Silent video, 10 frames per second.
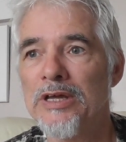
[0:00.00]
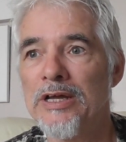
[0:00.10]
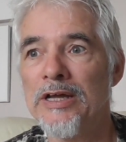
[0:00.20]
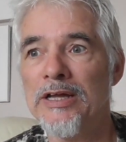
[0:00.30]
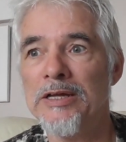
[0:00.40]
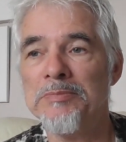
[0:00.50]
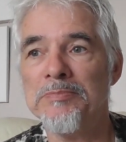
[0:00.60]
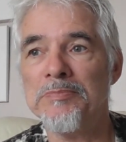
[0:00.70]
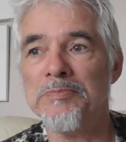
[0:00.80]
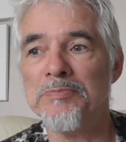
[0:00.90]

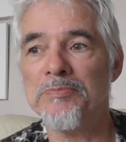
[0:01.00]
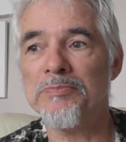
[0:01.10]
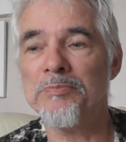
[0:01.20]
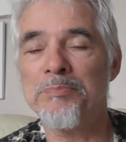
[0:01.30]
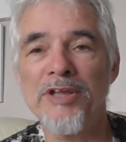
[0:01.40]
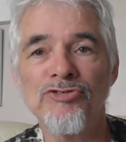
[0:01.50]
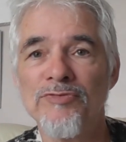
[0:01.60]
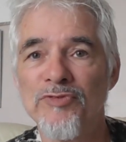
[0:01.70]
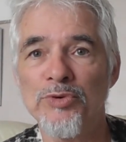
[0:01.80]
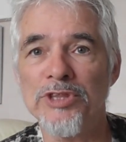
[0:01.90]
Best
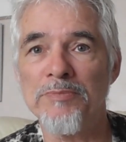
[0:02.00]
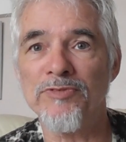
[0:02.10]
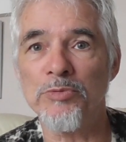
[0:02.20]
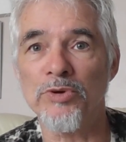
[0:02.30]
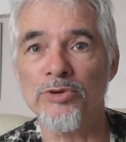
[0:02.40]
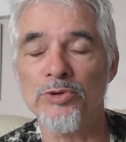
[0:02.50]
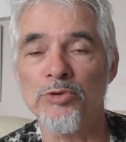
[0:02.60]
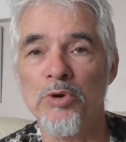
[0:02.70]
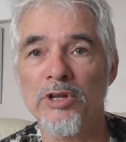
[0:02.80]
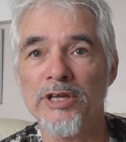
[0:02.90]
avoid them if you want good
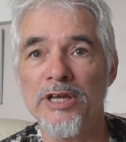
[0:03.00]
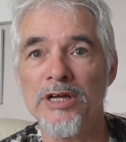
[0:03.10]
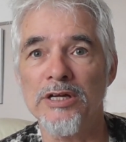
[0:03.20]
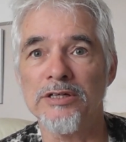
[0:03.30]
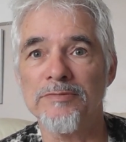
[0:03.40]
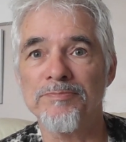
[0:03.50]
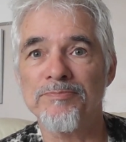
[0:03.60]
quality art.